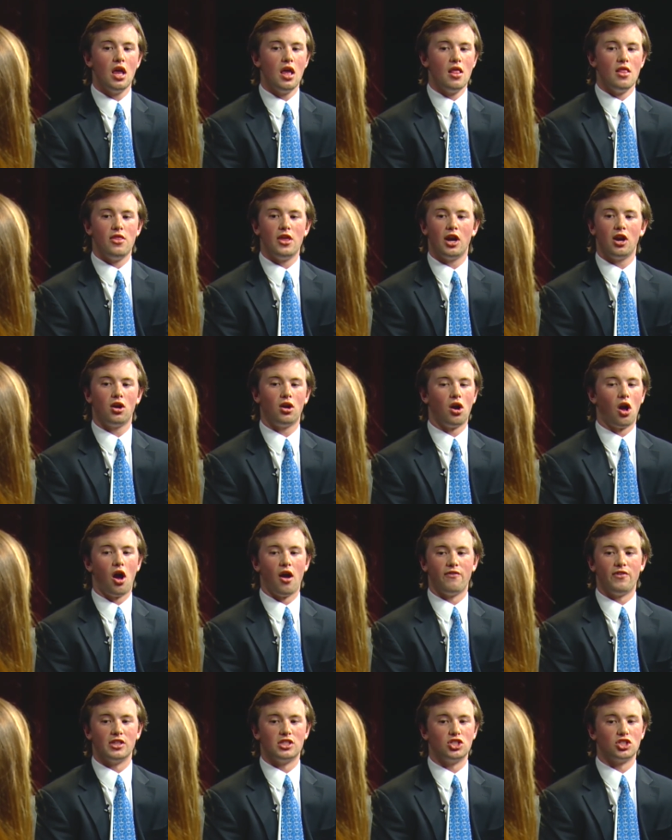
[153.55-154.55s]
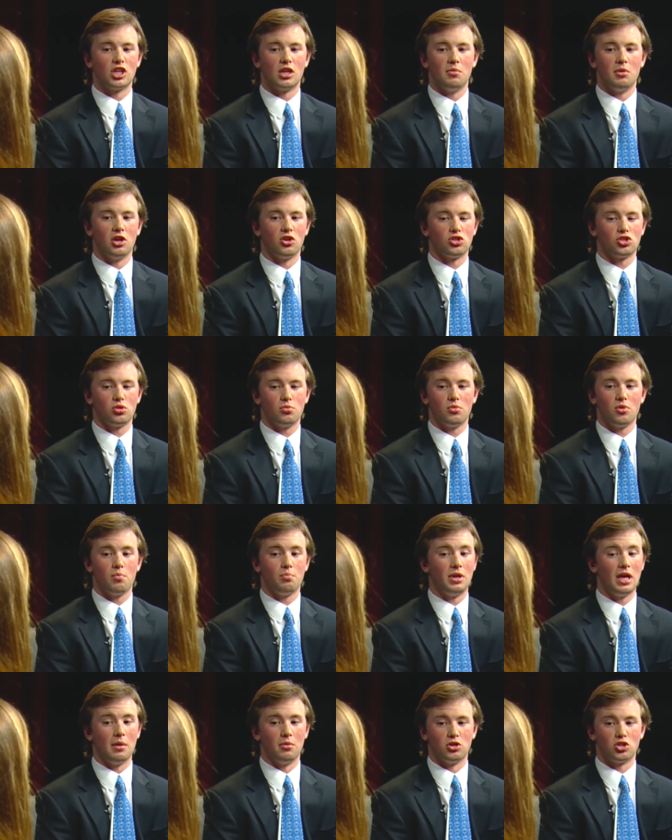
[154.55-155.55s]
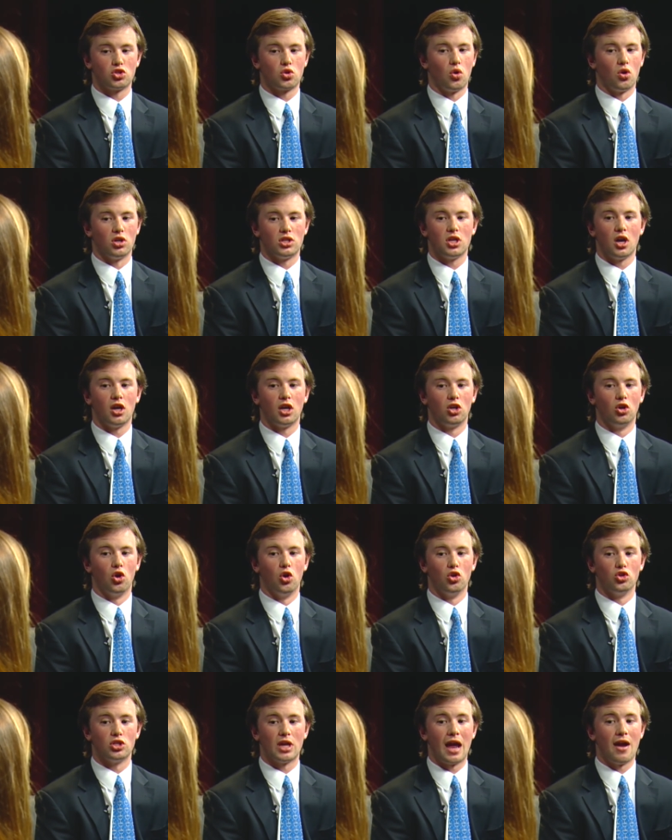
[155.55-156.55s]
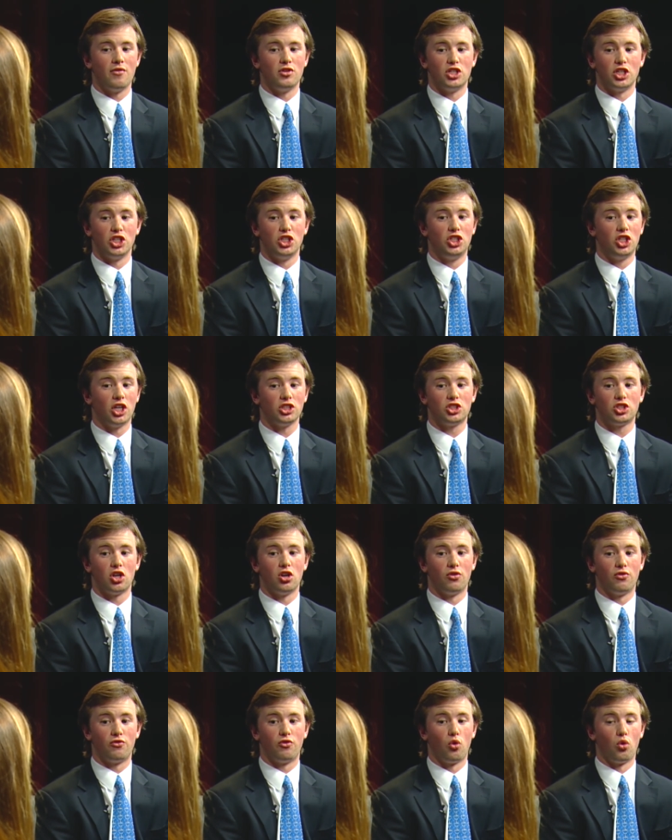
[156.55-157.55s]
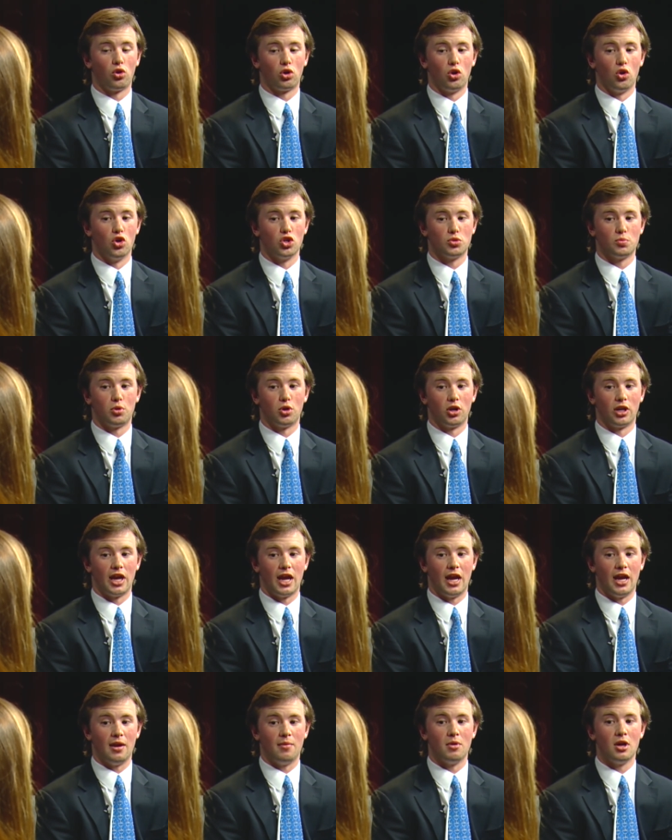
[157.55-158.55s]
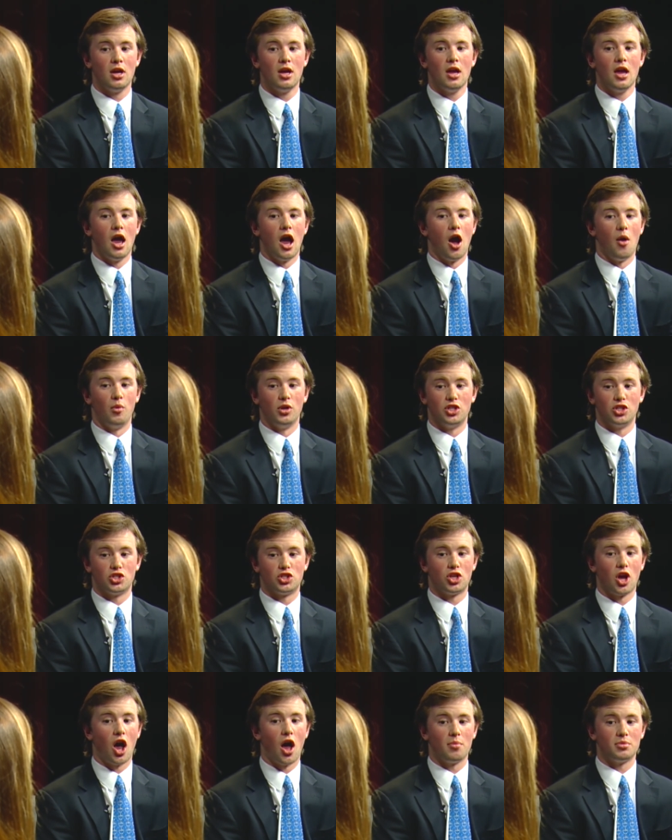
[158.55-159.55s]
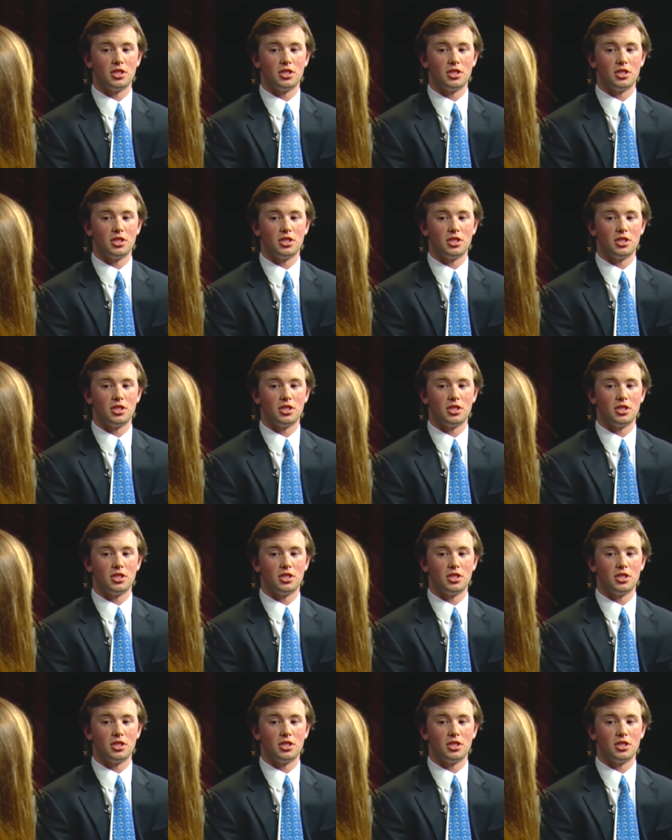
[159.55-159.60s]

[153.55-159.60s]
their offense is going to be able to score a ton of goals, averaging just under 4 goals per game, which is tops